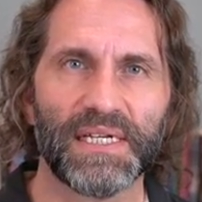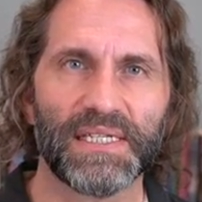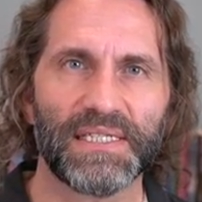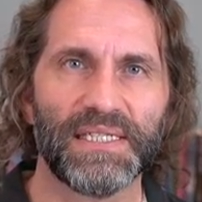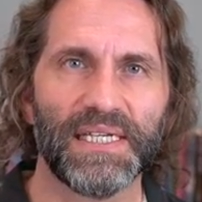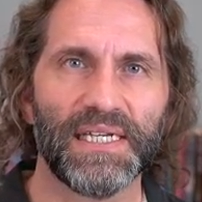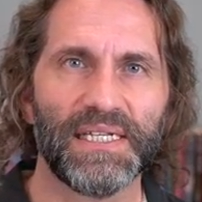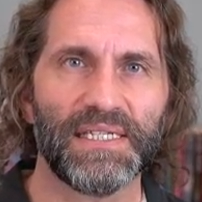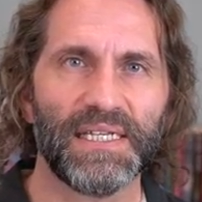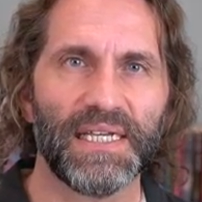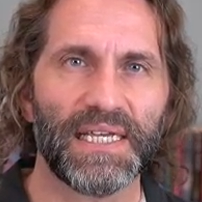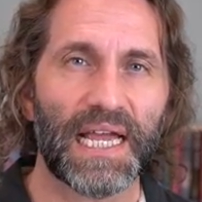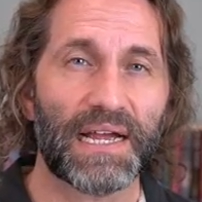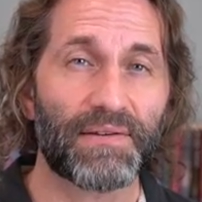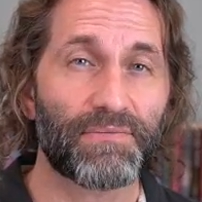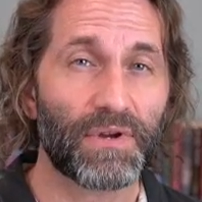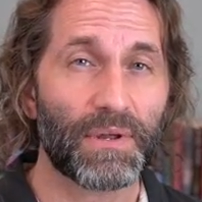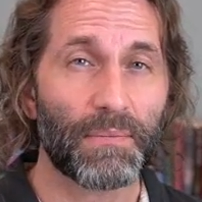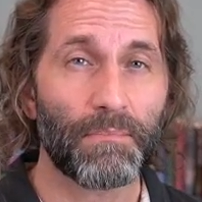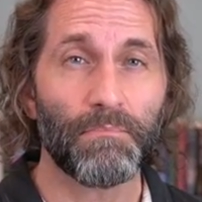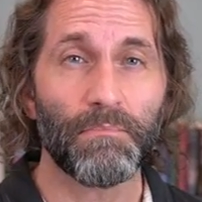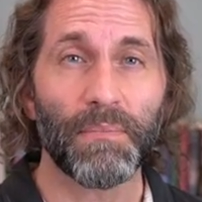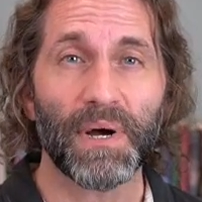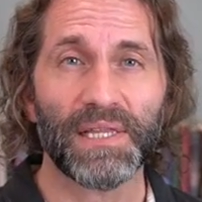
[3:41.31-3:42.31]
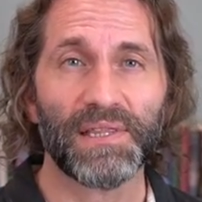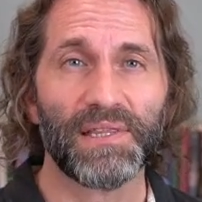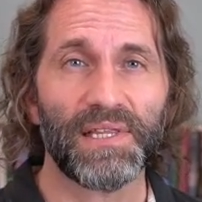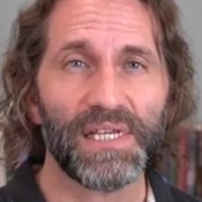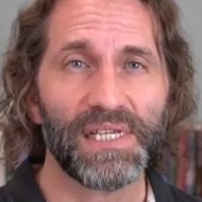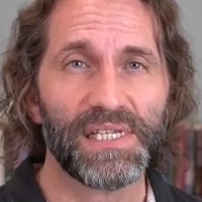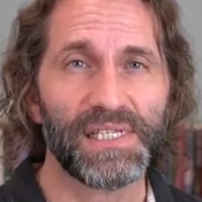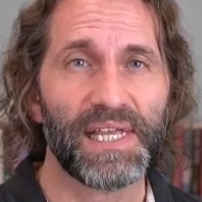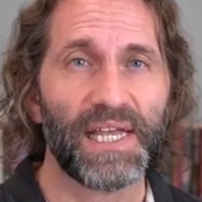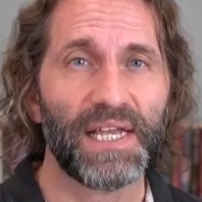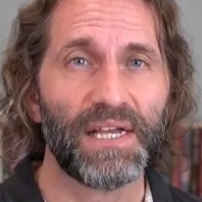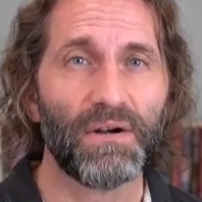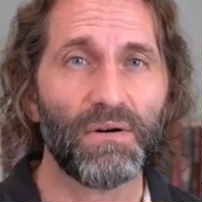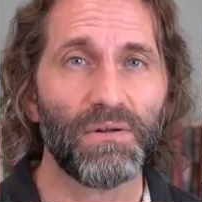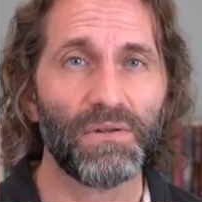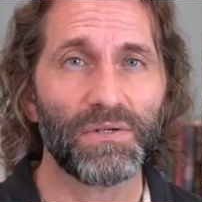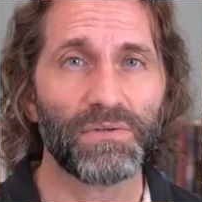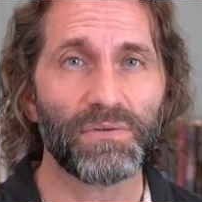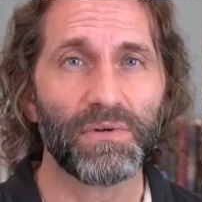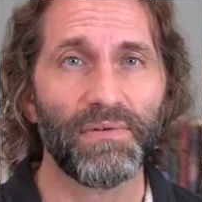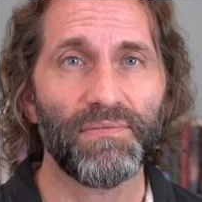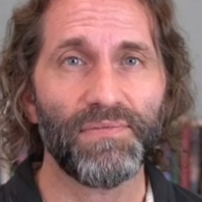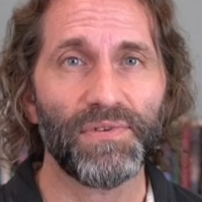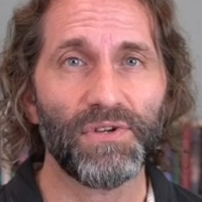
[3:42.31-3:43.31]
attending every monthly
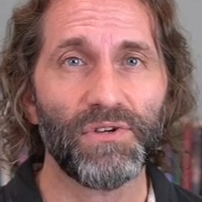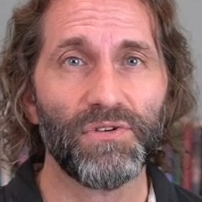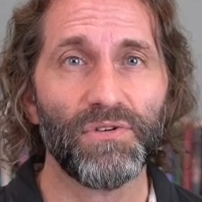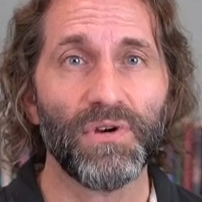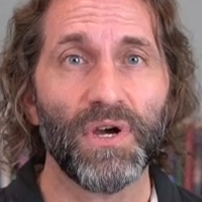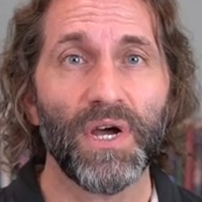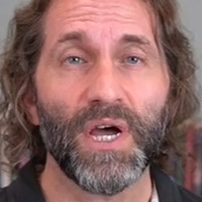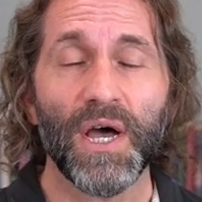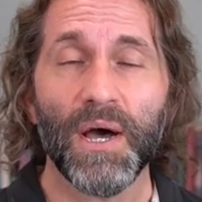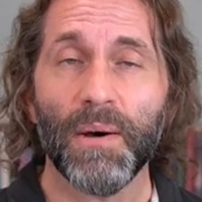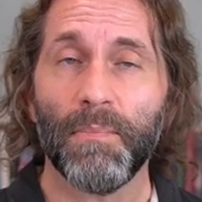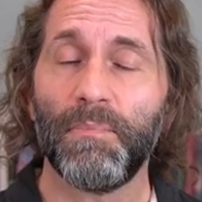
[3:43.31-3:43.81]
stakeholder review,